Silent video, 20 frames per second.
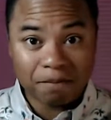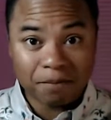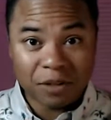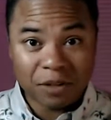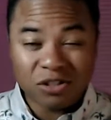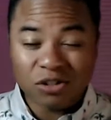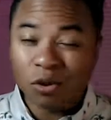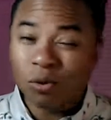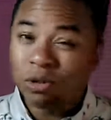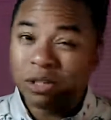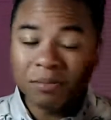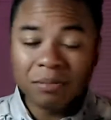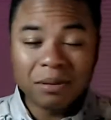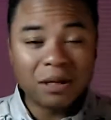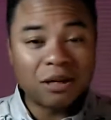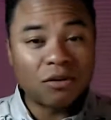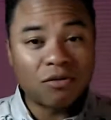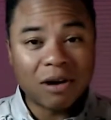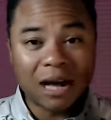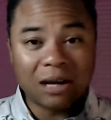It's only been
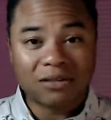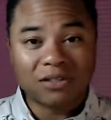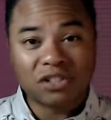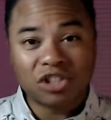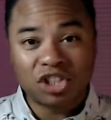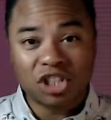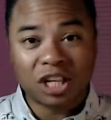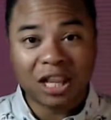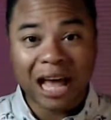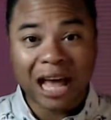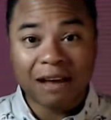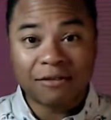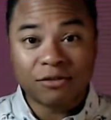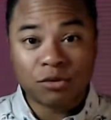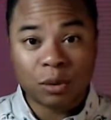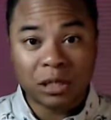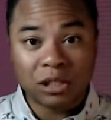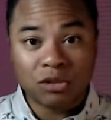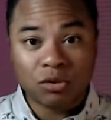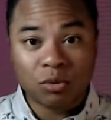around since July of
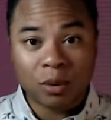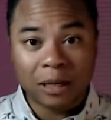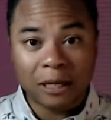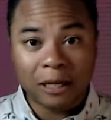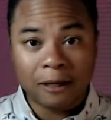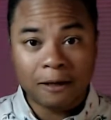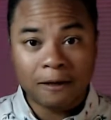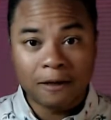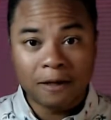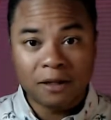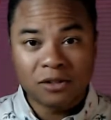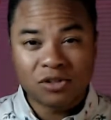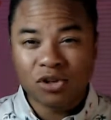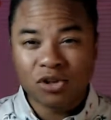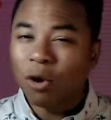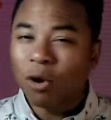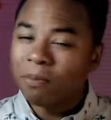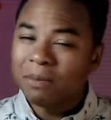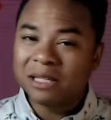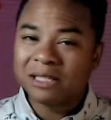2020. So
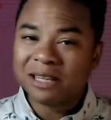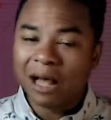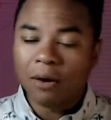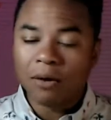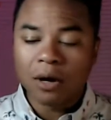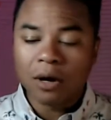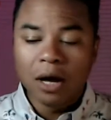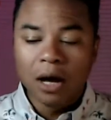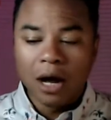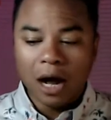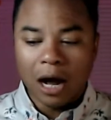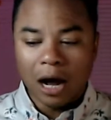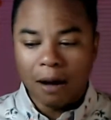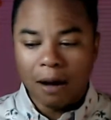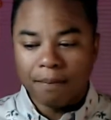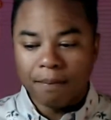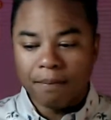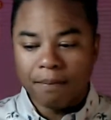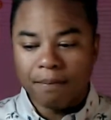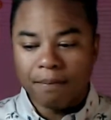don't miss out.
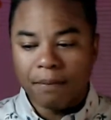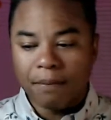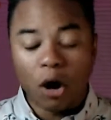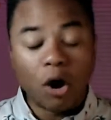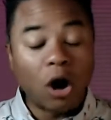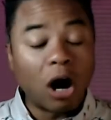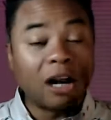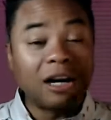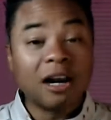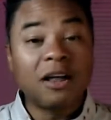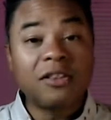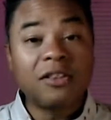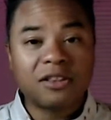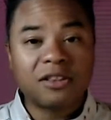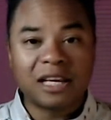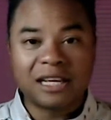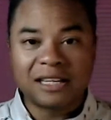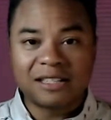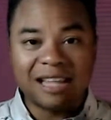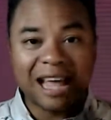Another
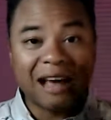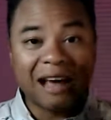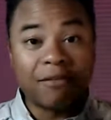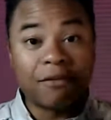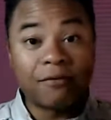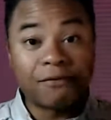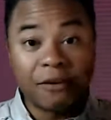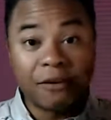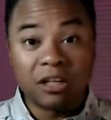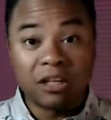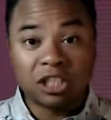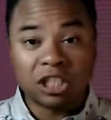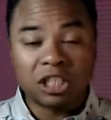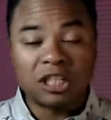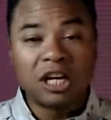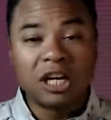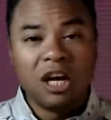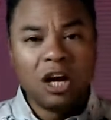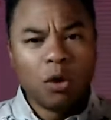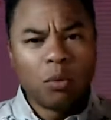thing is they have a
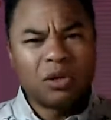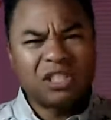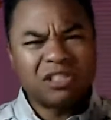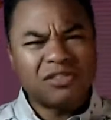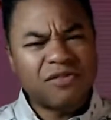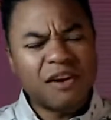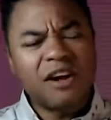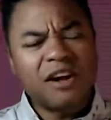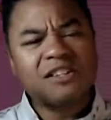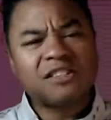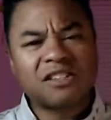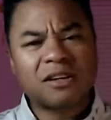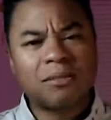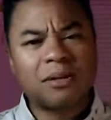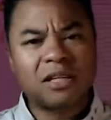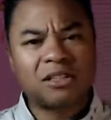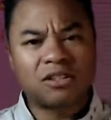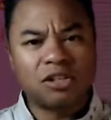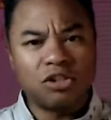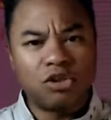function which is very
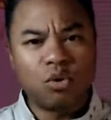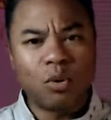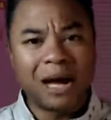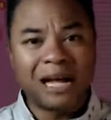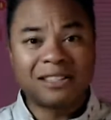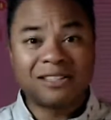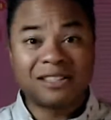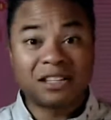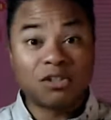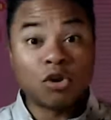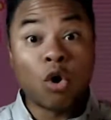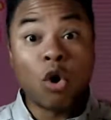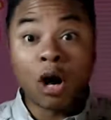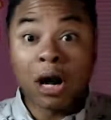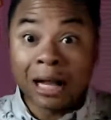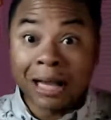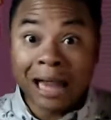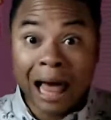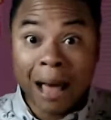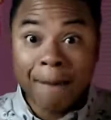similar to duets. It's
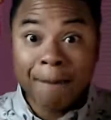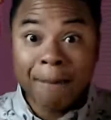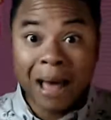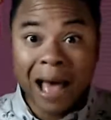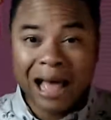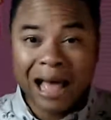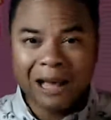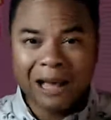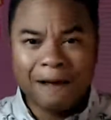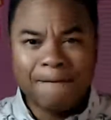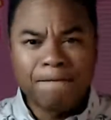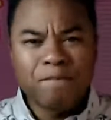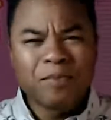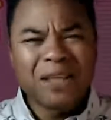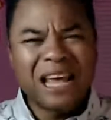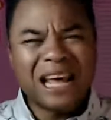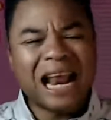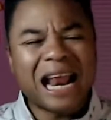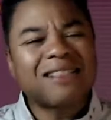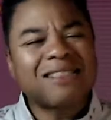called clap back.
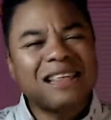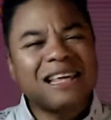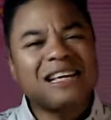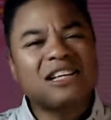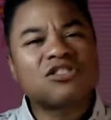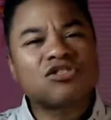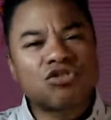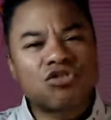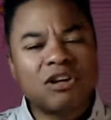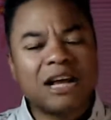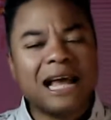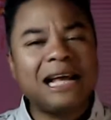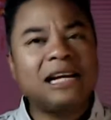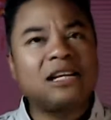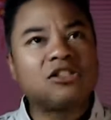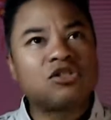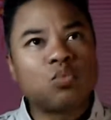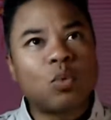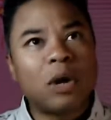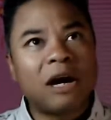And I think it's
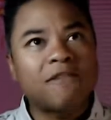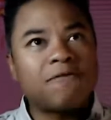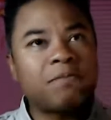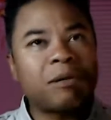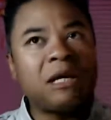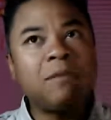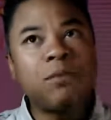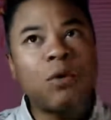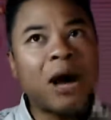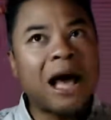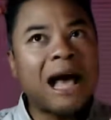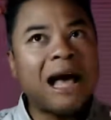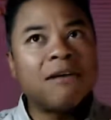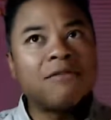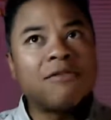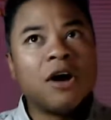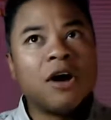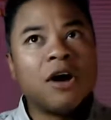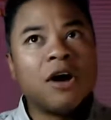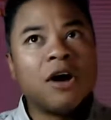created where if people
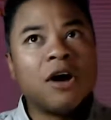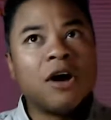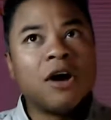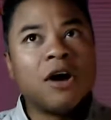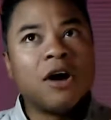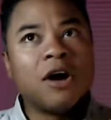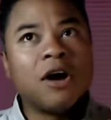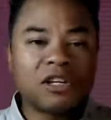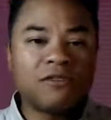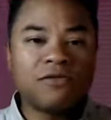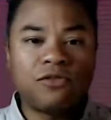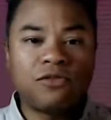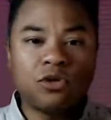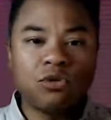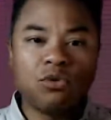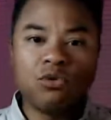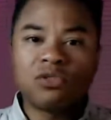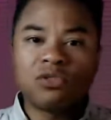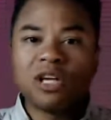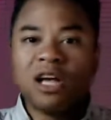have opposing
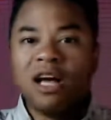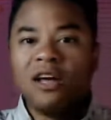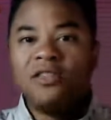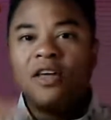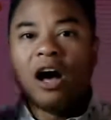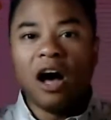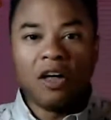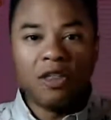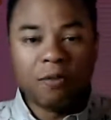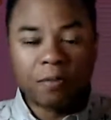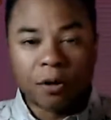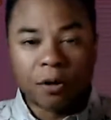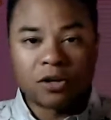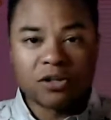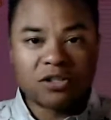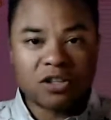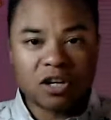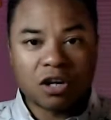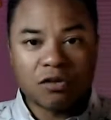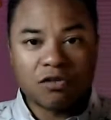views, the other
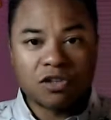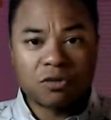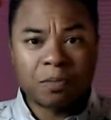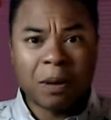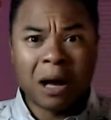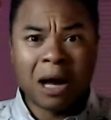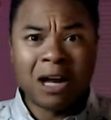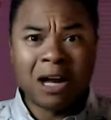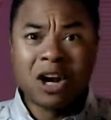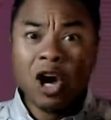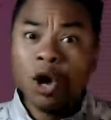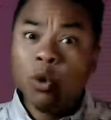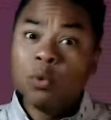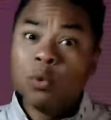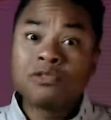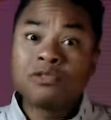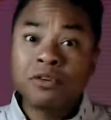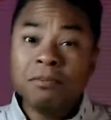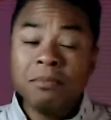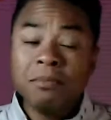person could respond,
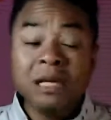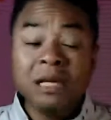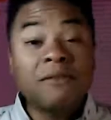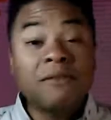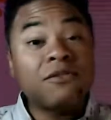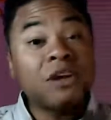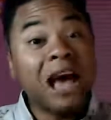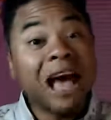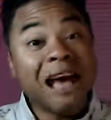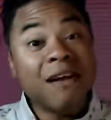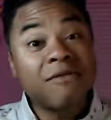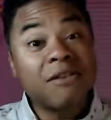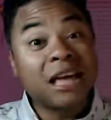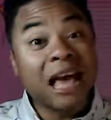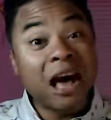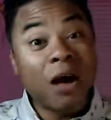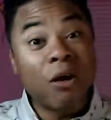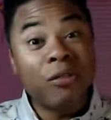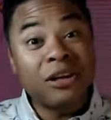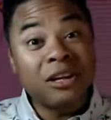which for me, if you're having
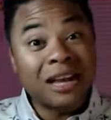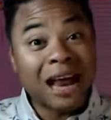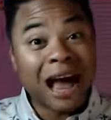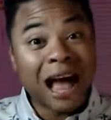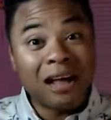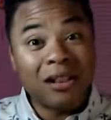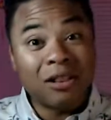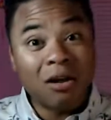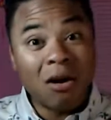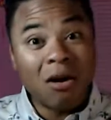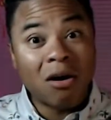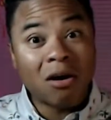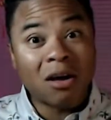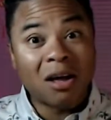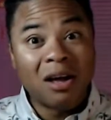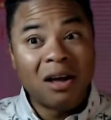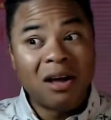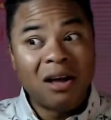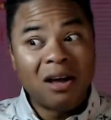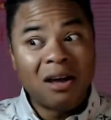healthy dialogue,
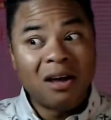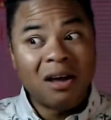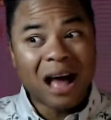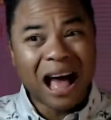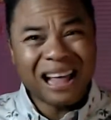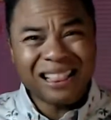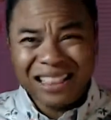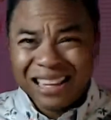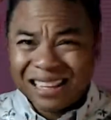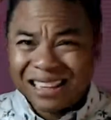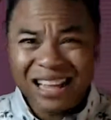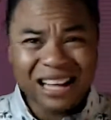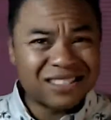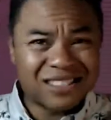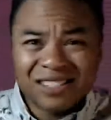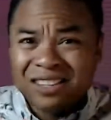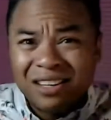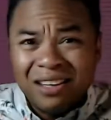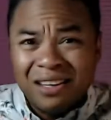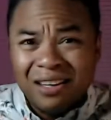I think
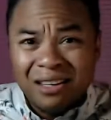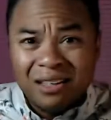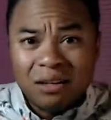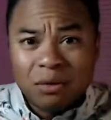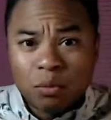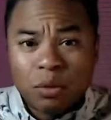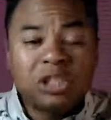that's good.